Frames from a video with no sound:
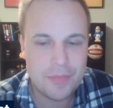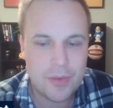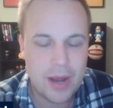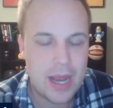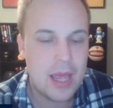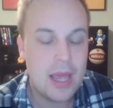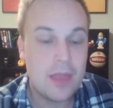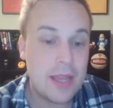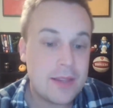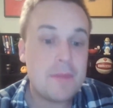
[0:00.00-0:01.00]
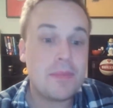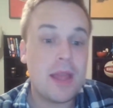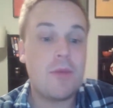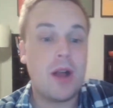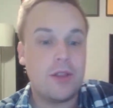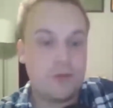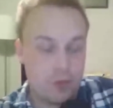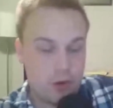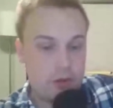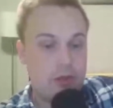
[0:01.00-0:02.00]
right? They did play well in the
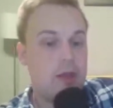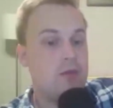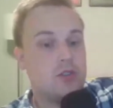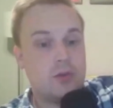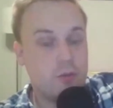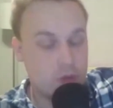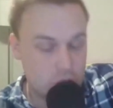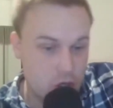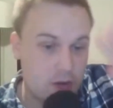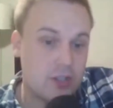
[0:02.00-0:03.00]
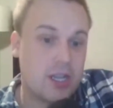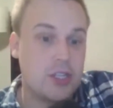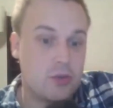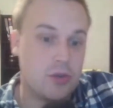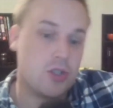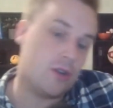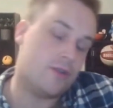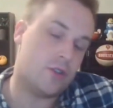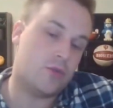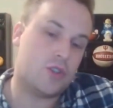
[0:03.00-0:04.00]
fourth. It was reserves against reserves.
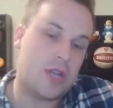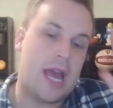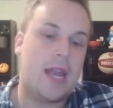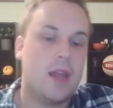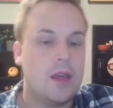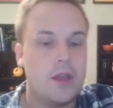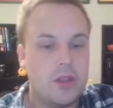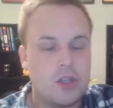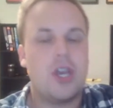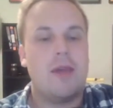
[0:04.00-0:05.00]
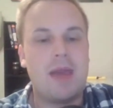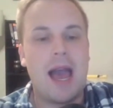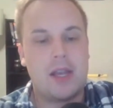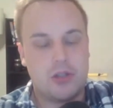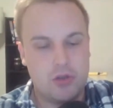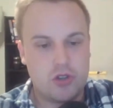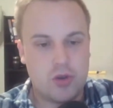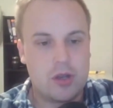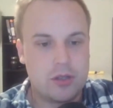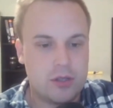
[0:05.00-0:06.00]
This was not the same guys who
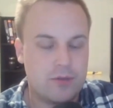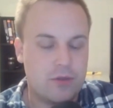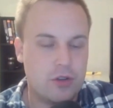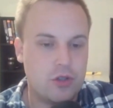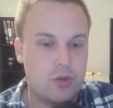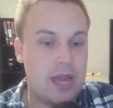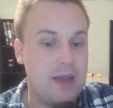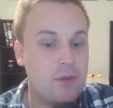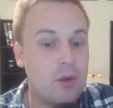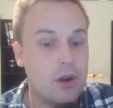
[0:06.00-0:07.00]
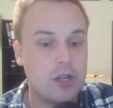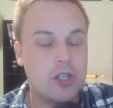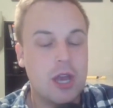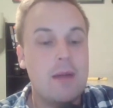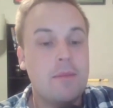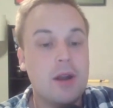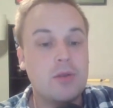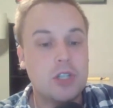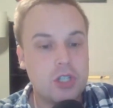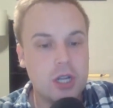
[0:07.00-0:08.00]
struggled in the first two and a half quarters, but it
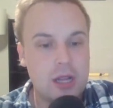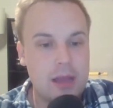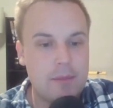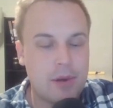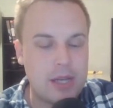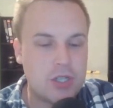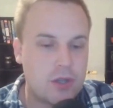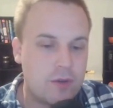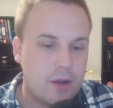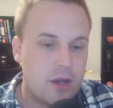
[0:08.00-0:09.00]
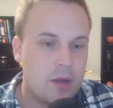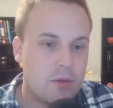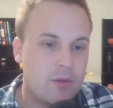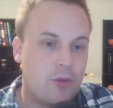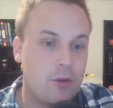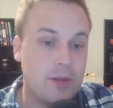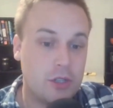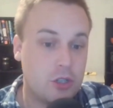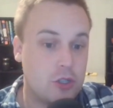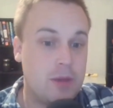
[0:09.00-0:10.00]
was still impressive
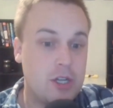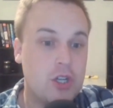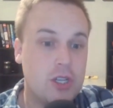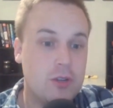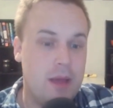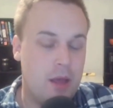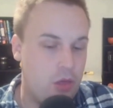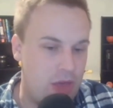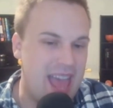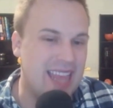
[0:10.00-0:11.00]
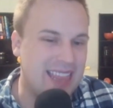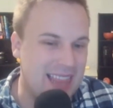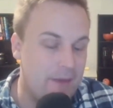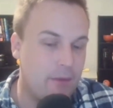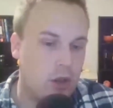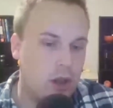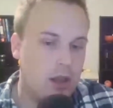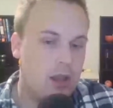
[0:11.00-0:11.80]
performances, especially to mount that level